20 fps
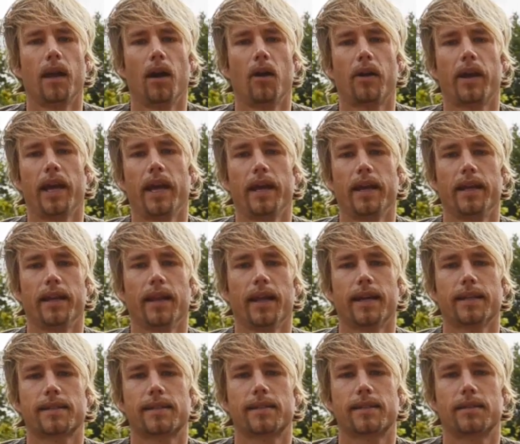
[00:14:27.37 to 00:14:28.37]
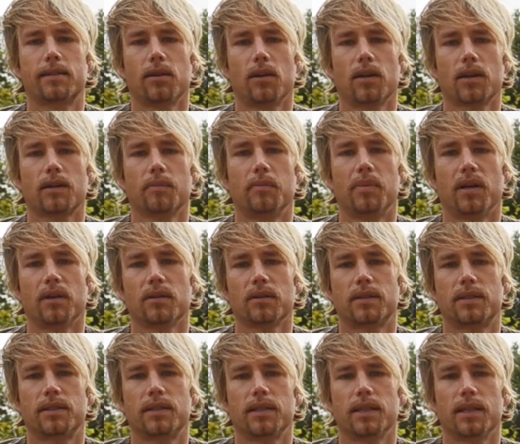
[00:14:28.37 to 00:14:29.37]
Okay, let's talk about
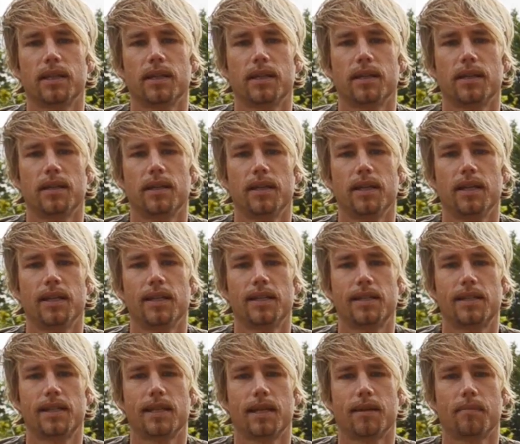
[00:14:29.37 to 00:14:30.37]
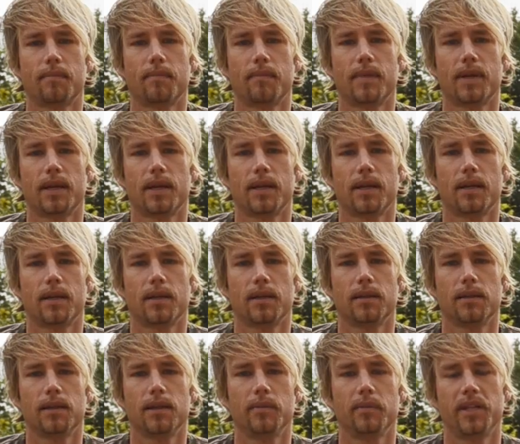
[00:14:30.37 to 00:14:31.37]
some
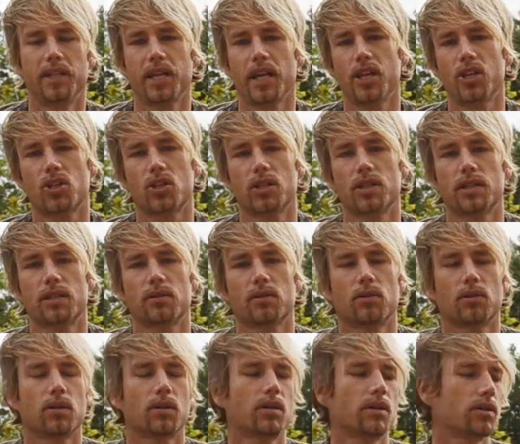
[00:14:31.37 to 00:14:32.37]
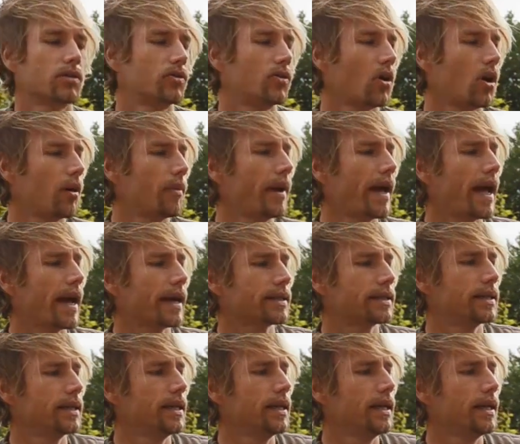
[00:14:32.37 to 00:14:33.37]
limitations or
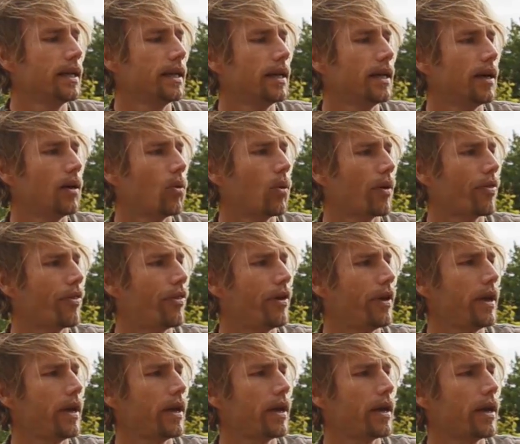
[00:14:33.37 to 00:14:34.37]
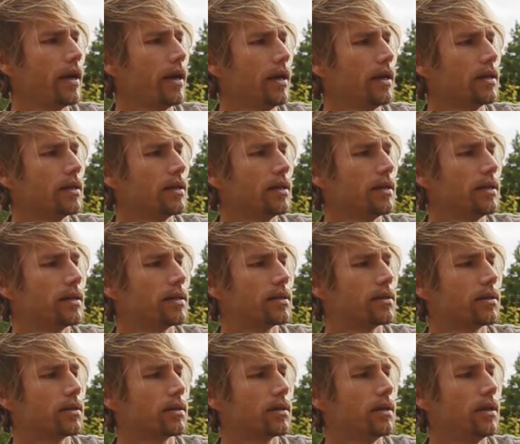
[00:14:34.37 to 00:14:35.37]
drawbacks. One thing is
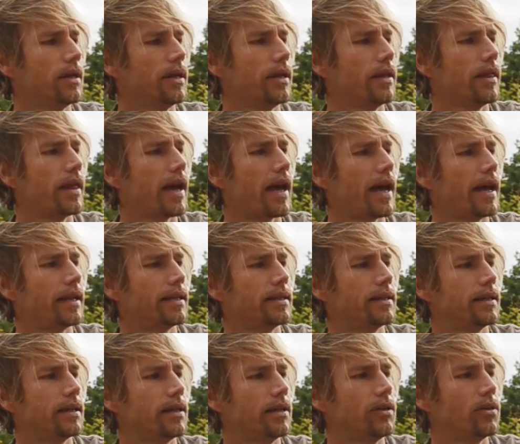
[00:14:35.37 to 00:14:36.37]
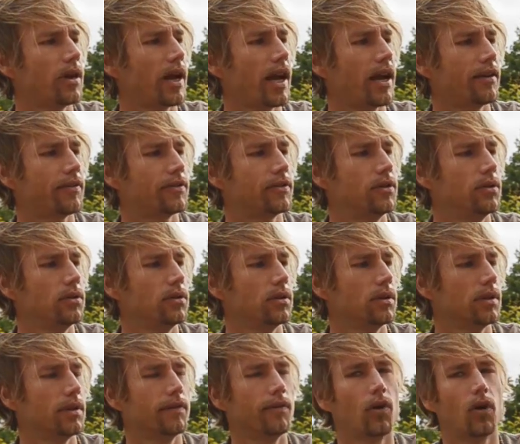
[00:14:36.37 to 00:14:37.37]
certainly that you have
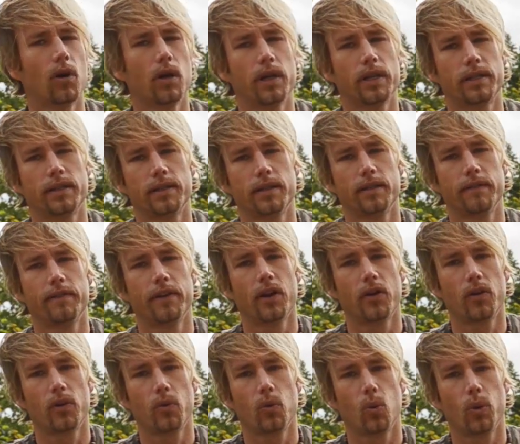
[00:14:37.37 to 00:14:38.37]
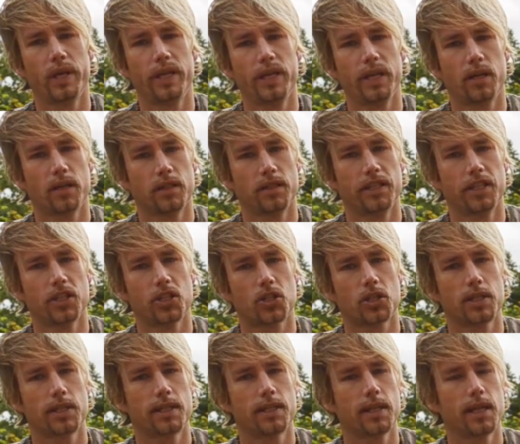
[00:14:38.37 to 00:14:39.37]
to avoid very windy
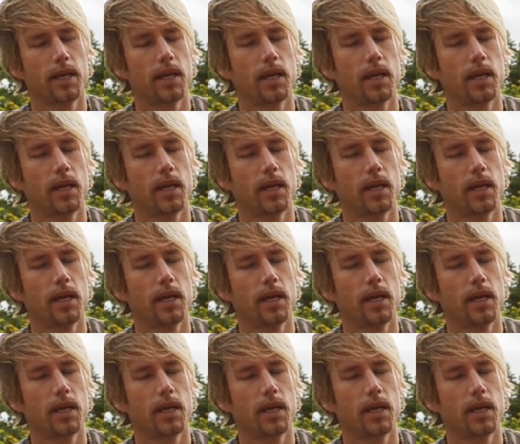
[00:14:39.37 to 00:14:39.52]
conditions.